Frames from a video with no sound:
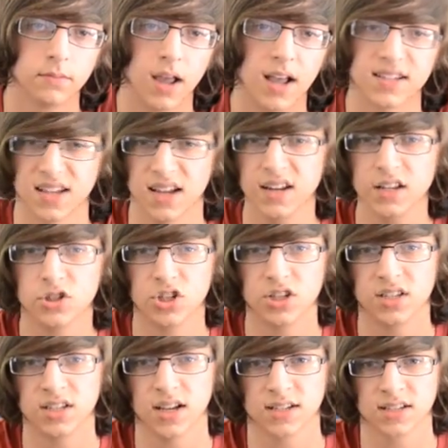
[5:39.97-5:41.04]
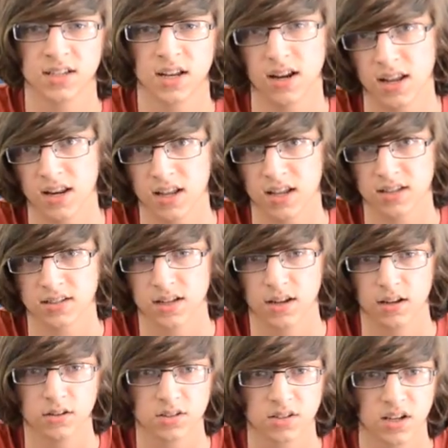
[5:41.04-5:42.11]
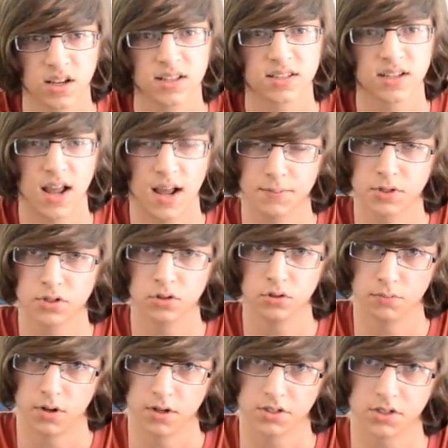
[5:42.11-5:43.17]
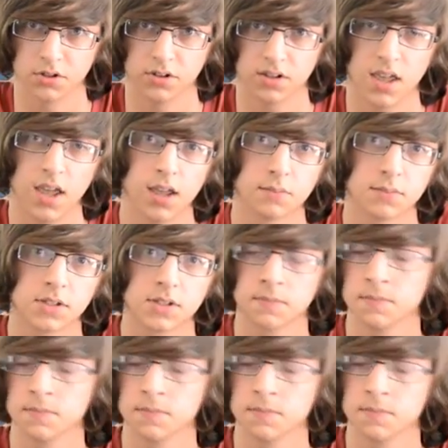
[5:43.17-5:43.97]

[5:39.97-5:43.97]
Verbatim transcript: As any G T X ten eighty entails, it's an absolute monster of games.